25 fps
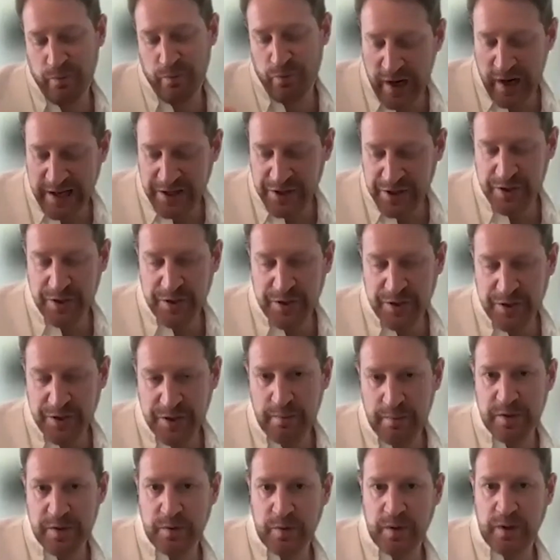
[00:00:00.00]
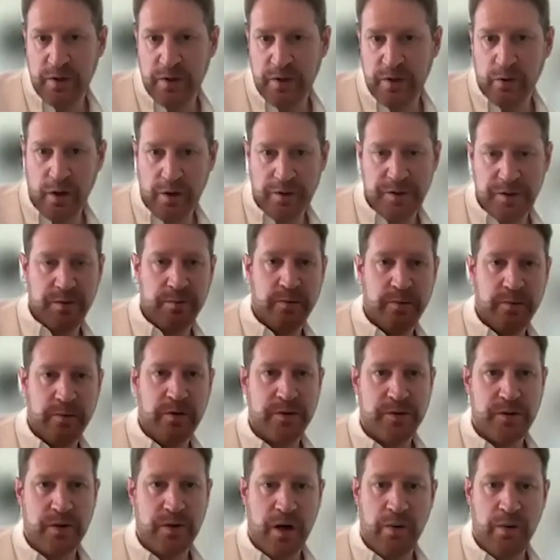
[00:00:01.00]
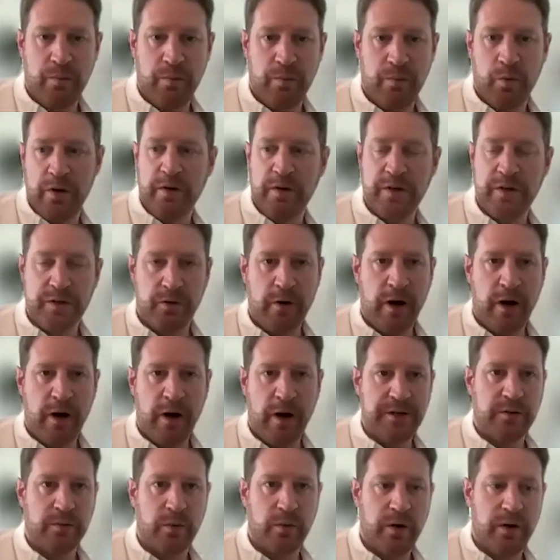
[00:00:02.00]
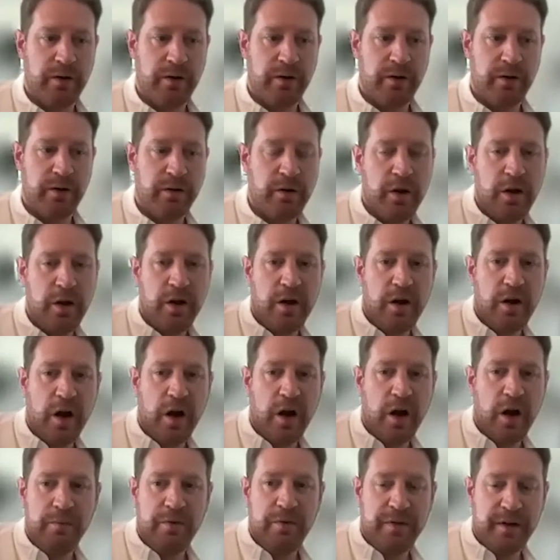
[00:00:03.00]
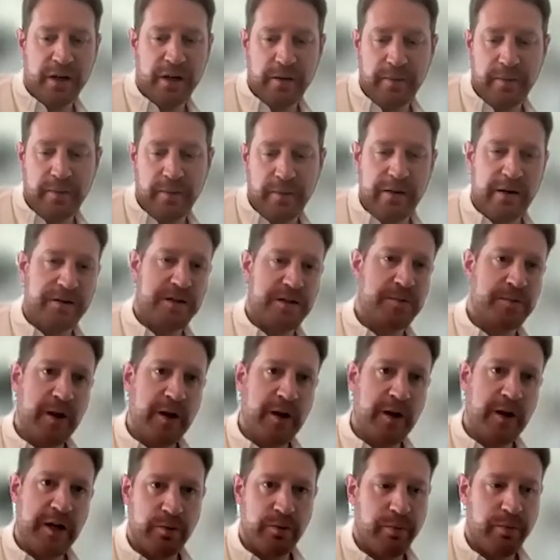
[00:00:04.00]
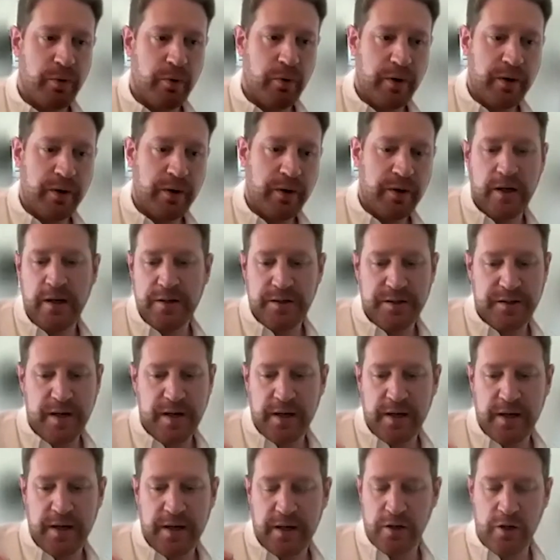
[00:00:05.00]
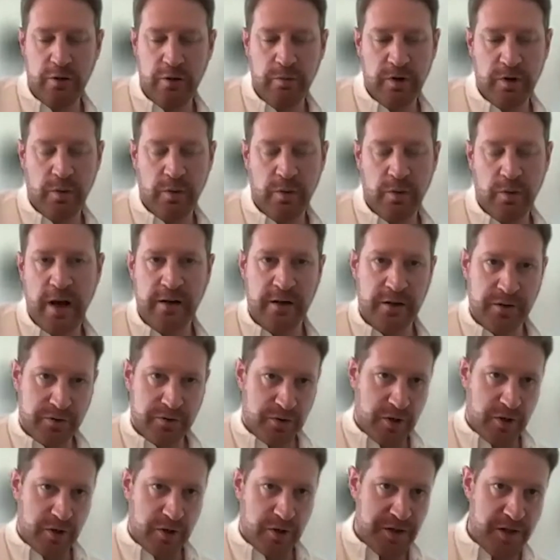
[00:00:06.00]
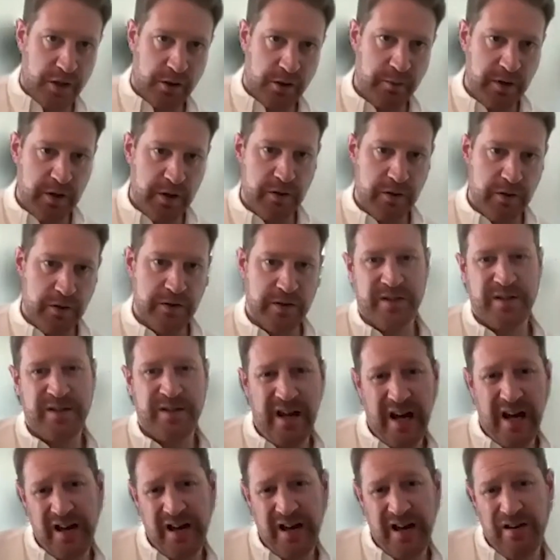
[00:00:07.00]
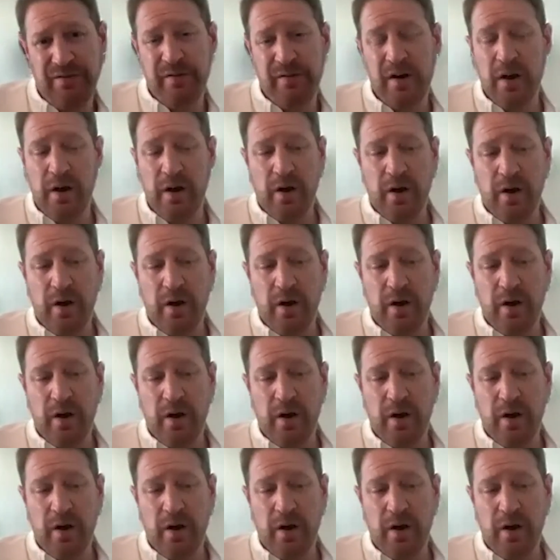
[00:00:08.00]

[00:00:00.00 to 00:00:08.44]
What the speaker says: relationship between your customers and what they're interacting with. Think about that displacement point. Is taking a human away and introducing a computer safe